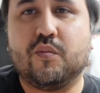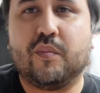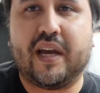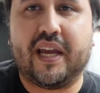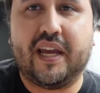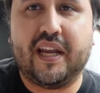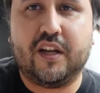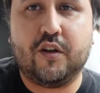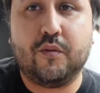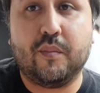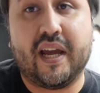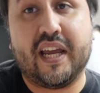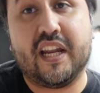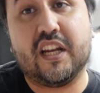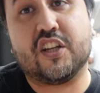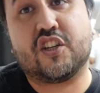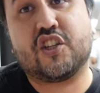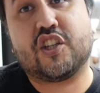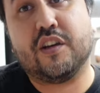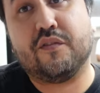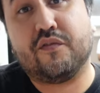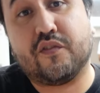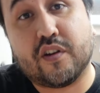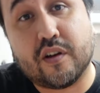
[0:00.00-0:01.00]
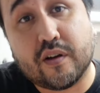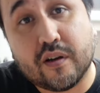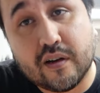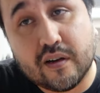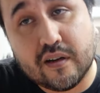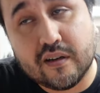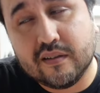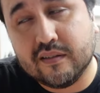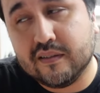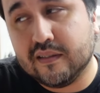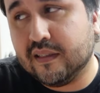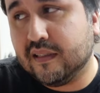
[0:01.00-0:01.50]
might hit you might hit a shifter,
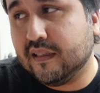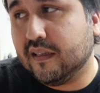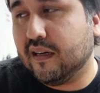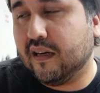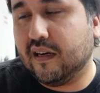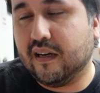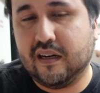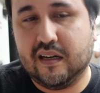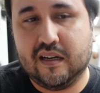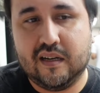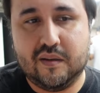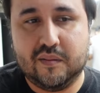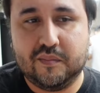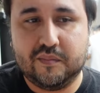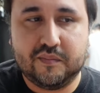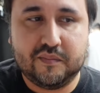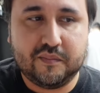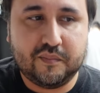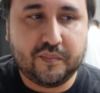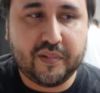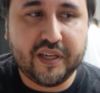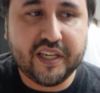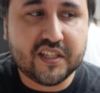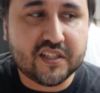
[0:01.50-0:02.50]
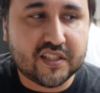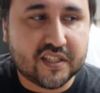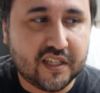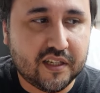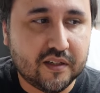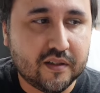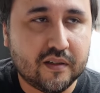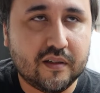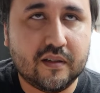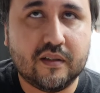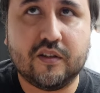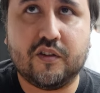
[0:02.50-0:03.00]
um,
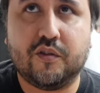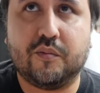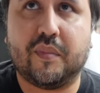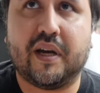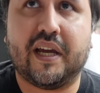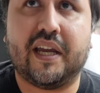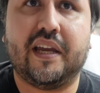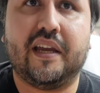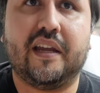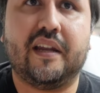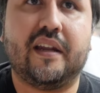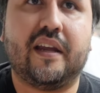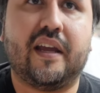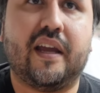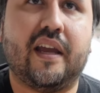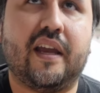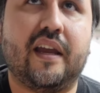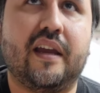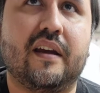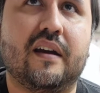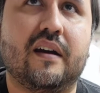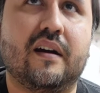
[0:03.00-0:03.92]
Bystial. You might hit a.